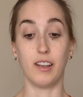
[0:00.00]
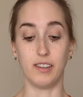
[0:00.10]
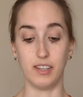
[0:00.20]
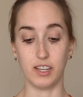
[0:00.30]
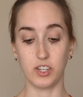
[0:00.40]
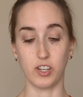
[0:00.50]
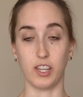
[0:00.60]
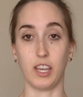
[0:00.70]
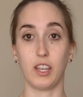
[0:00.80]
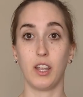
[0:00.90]

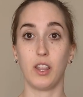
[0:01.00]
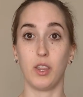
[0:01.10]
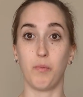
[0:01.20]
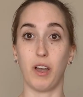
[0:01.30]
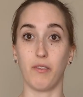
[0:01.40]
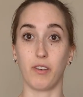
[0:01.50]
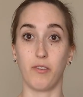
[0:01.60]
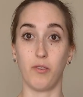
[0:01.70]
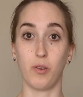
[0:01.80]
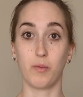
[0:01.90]
Additionally, the pelvic
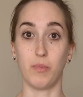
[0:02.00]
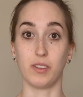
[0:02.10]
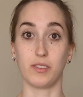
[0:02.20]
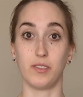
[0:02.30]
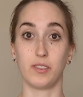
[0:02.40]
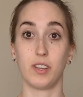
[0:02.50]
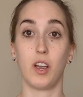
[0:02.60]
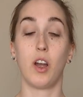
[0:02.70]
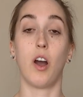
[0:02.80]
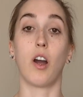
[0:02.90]
floor muscles
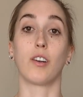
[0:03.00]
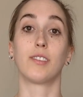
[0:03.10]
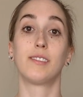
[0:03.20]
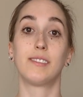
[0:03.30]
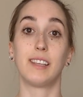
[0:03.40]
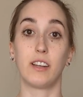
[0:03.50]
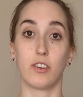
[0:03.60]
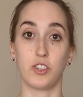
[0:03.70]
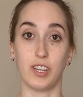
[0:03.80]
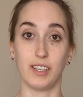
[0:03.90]
are
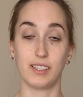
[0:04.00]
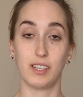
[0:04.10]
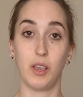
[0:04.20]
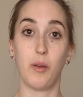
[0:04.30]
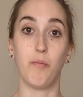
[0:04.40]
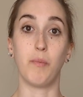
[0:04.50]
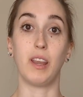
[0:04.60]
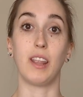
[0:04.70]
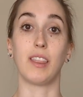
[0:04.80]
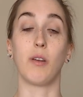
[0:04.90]
synergists,
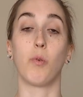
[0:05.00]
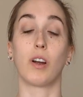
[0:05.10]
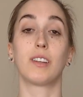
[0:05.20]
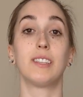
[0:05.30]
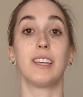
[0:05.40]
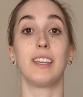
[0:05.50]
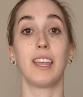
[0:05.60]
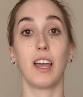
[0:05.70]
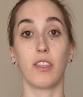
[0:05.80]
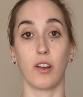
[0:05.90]
meaning they work
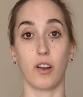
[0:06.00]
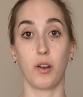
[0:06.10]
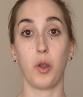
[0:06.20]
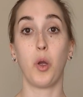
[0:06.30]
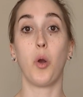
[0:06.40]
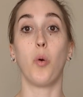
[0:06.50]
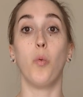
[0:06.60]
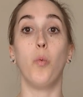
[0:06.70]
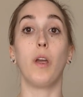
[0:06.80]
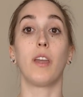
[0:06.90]
together
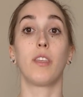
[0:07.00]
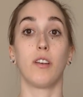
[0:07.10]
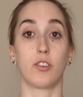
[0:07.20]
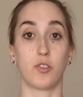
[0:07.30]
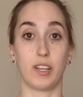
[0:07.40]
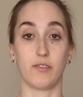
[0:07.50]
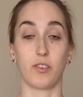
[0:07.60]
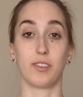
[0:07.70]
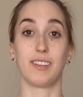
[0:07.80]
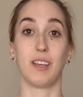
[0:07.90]
with your
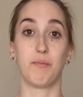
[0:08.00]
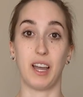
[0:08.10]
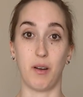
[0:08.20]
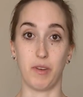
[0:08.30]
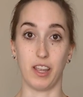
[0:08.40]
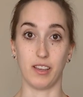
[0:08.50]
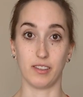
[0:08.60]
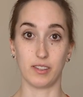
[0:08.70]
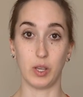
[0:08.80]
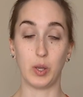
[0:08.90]
transversus
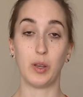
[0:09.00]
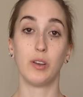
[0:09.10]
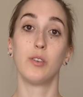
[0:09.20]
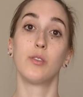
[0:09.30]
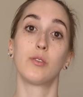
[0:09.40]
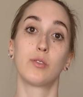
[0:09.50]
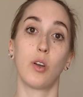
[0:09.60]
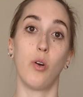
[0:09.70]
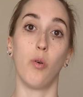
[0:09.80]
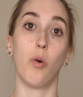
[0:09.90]
abdominis.
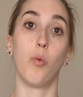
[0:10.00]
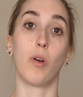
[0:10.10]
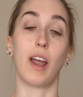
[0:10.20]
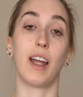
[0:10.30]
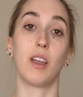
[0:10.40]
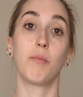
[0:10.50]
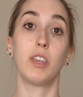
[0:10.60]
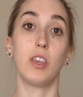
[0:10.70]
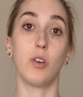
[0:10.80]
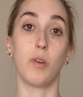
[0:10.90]
So when I am
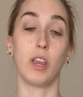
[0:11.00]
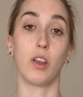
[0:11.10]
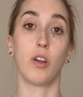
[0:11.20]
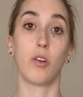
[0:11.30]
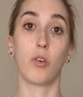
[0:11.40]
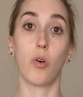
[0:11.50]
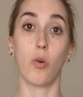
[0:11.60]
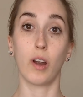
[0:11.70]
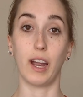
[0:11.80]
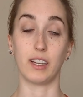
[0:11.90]
cueing
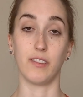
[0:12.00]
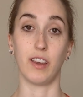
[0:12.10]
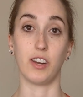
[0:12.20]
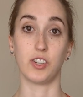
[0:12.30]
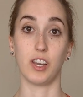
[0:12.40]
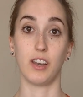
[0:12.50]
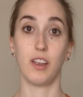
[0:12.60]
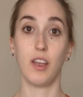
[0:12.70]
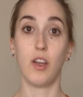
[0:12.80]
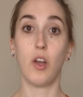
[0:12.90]
core activation,